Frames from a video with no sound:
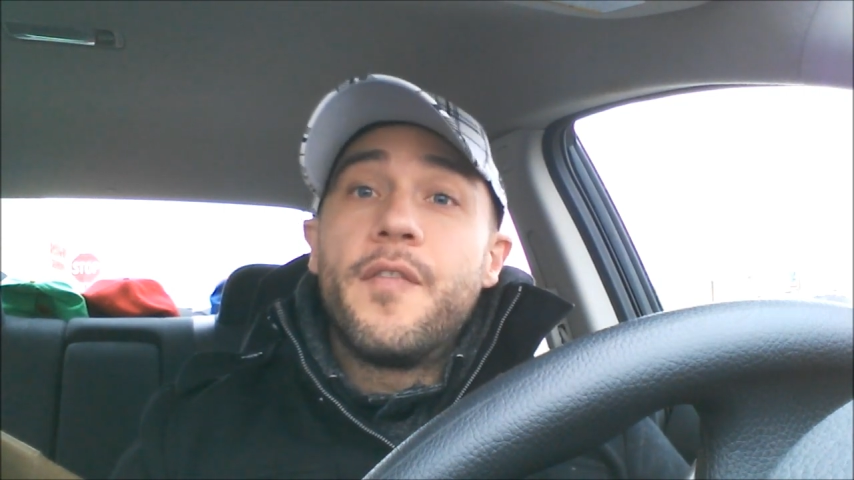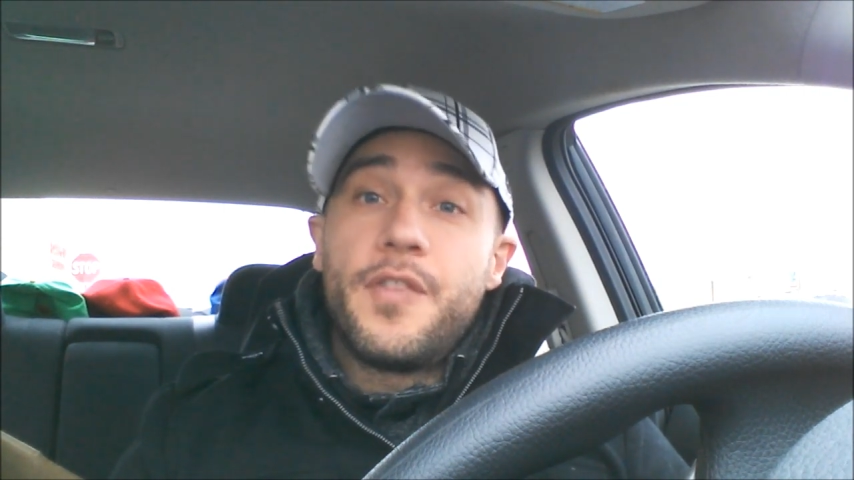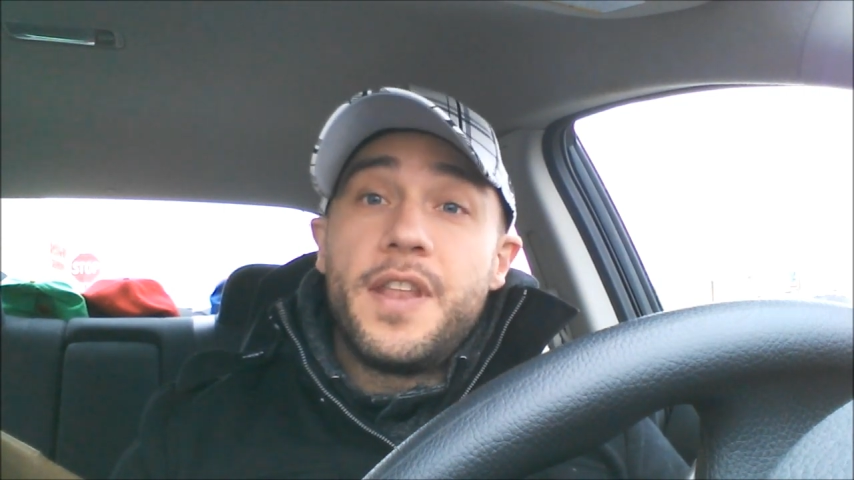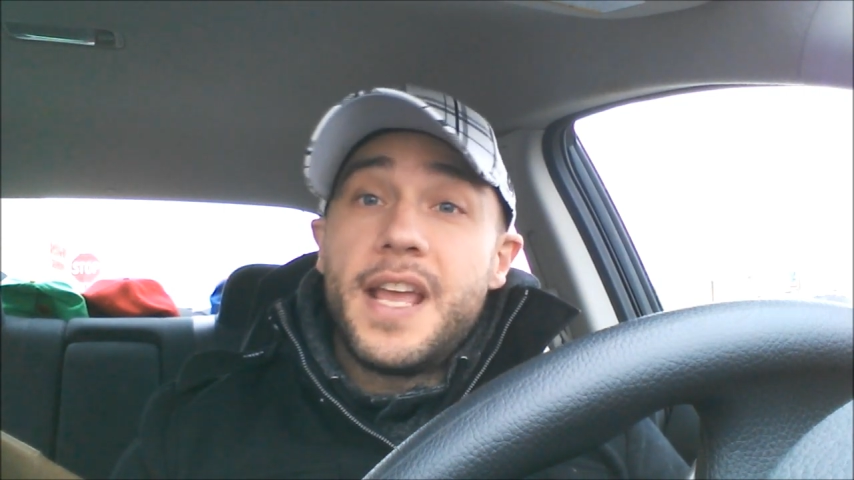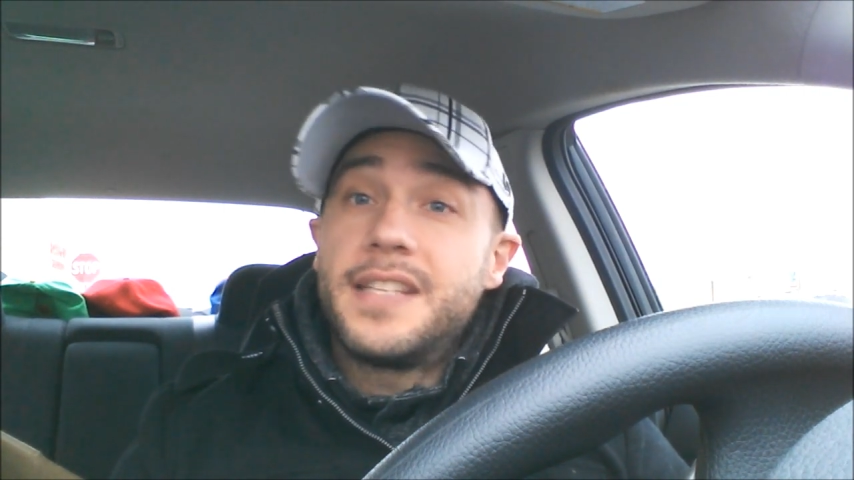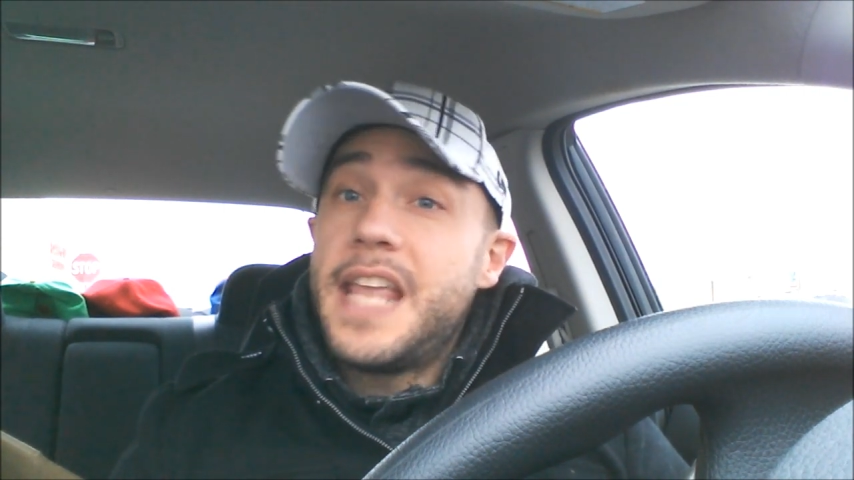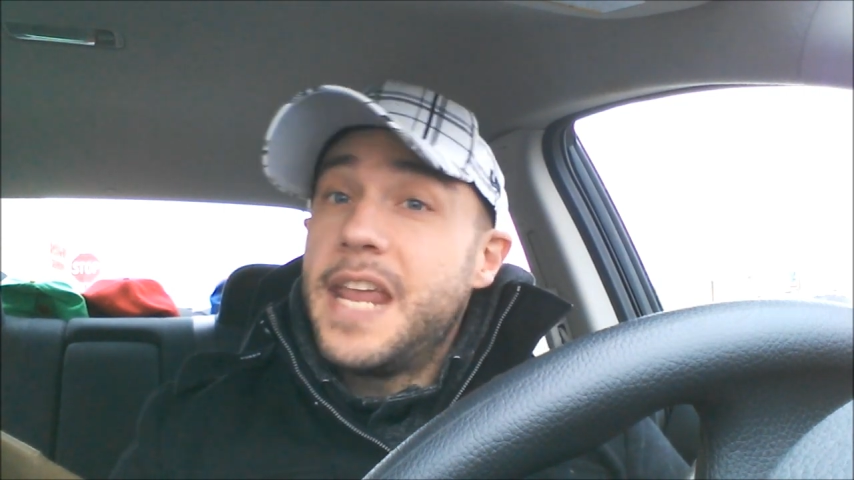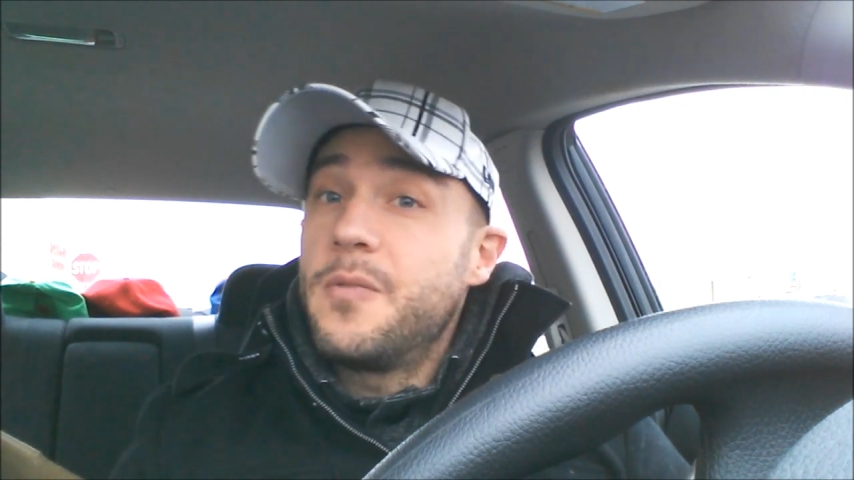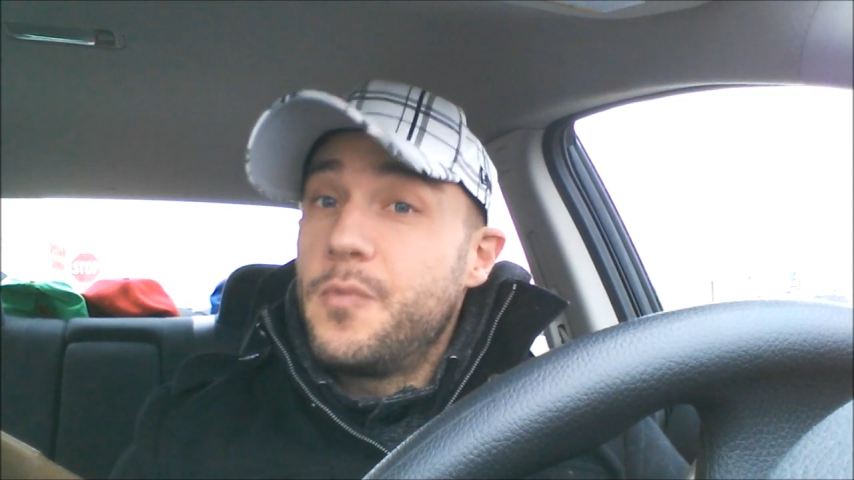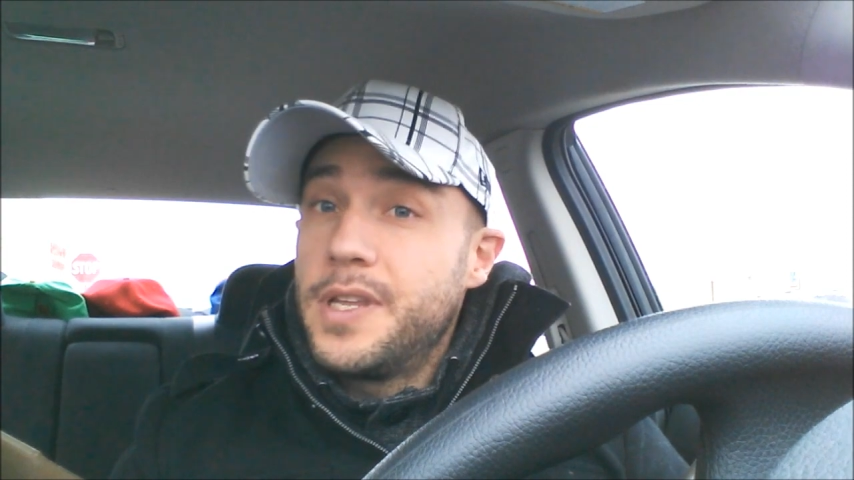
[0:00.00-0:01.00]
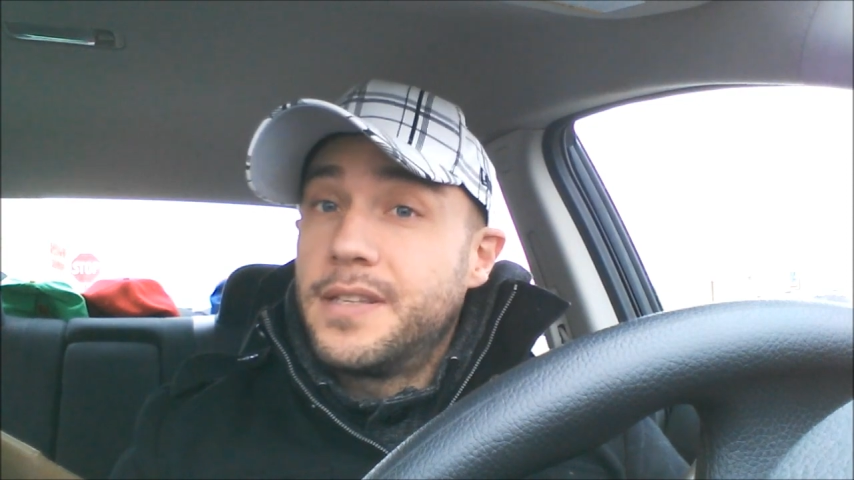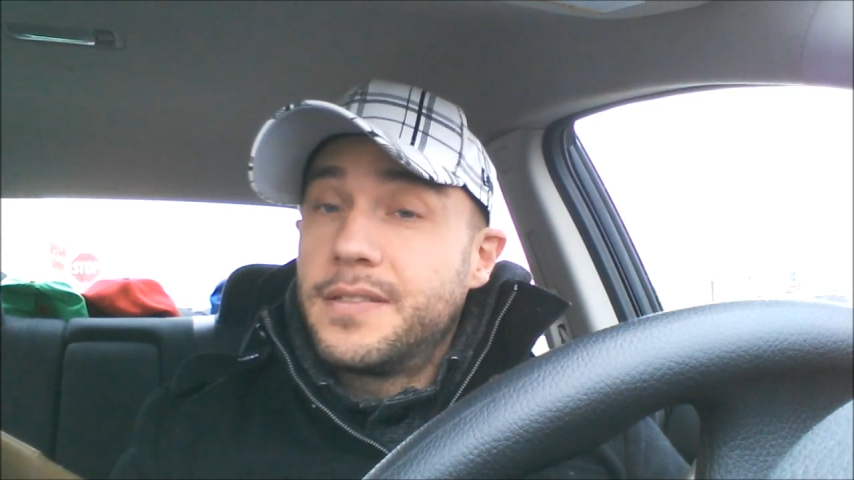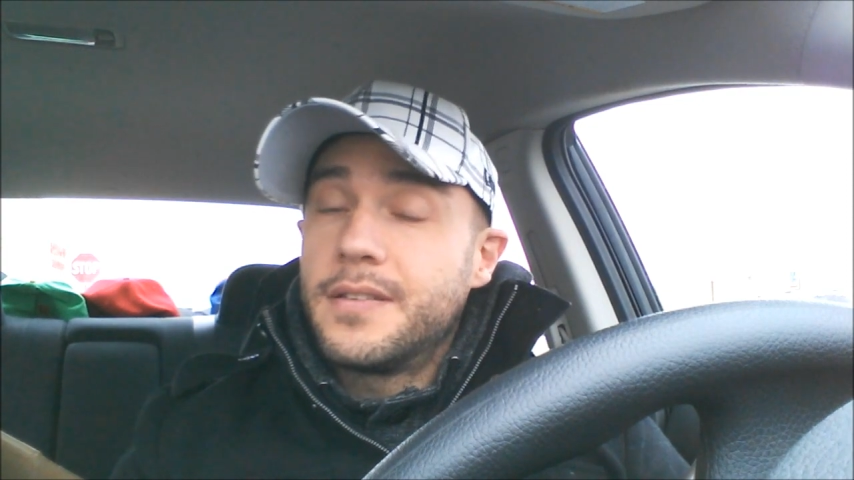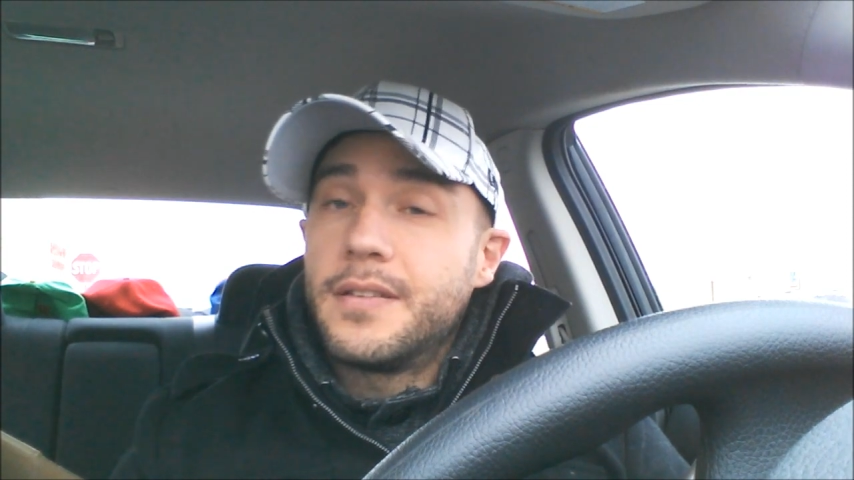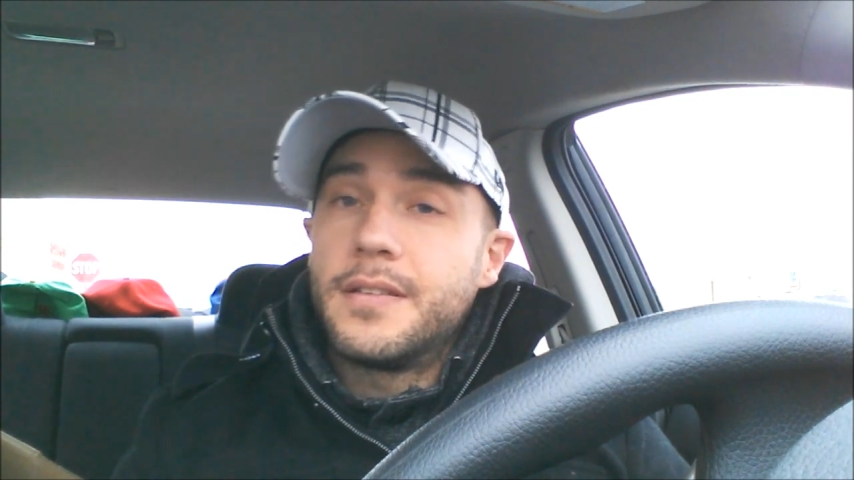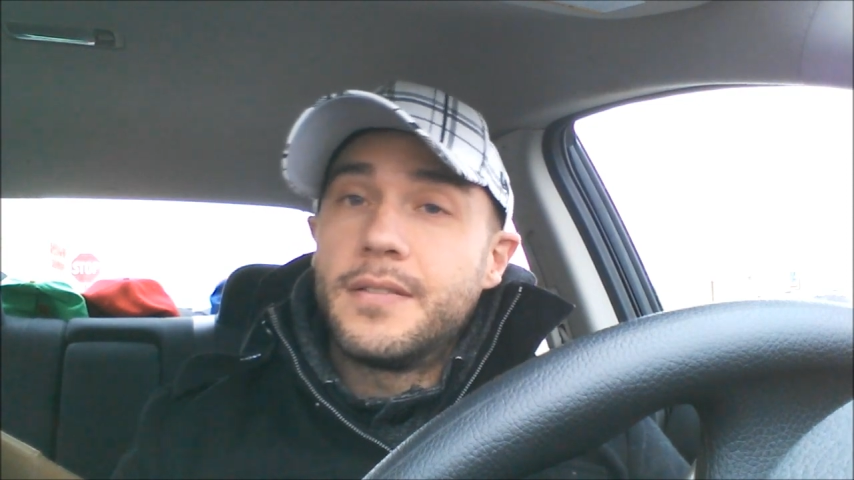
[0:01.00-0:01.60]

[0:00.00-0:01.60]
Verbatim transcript: for the next eight weeks.